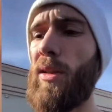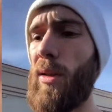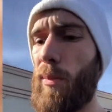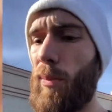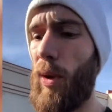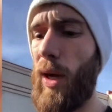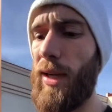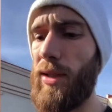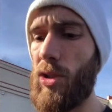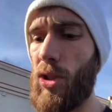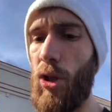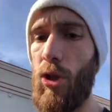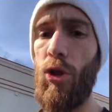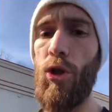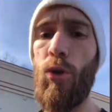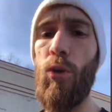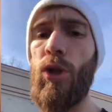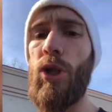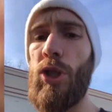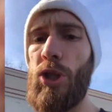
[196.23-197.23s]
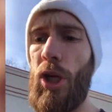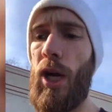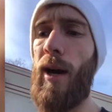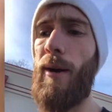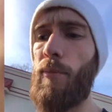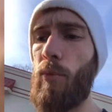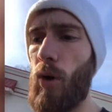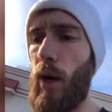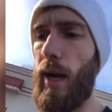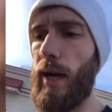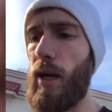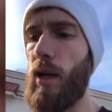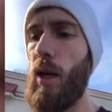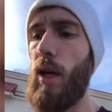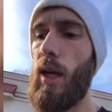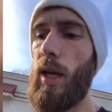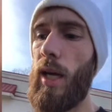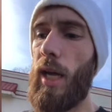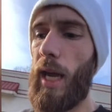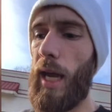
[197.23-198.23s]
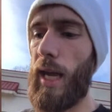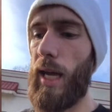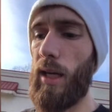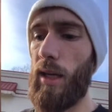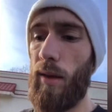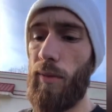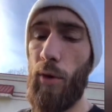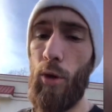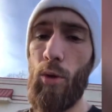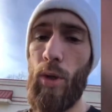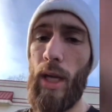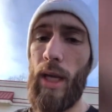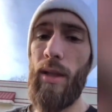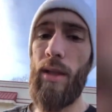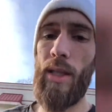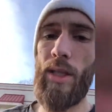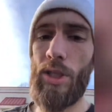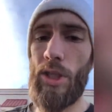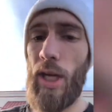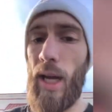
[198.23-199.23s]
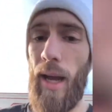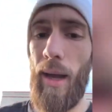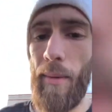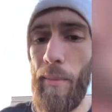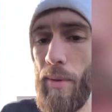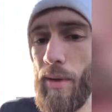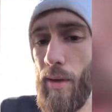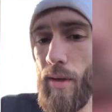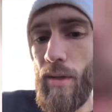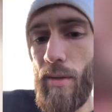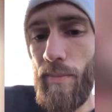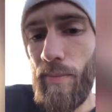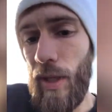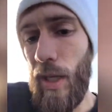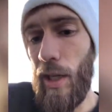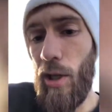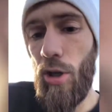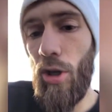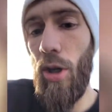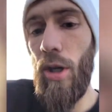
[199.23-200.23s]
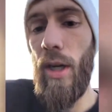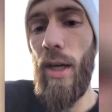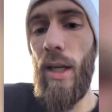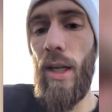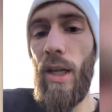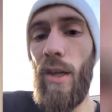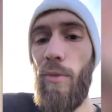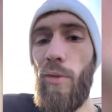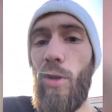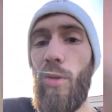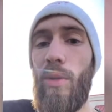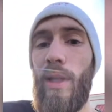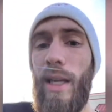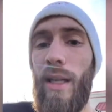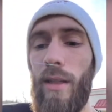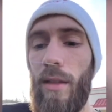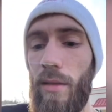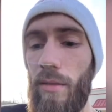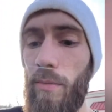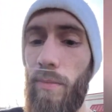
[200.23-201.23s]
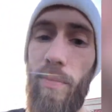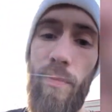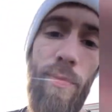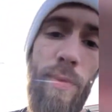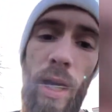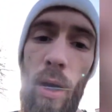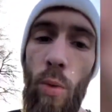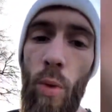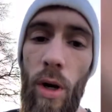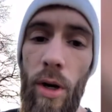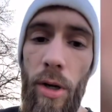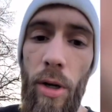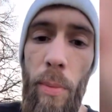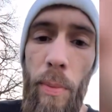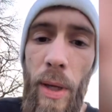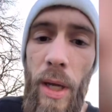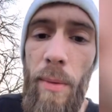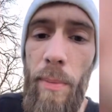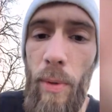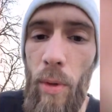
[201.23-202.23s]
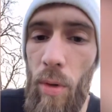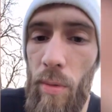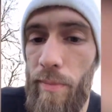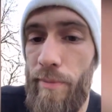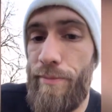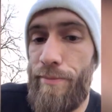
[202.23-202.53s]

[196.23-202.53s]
the price to do the job right. And if you get the job, then good. If you didn't, they weren't your people.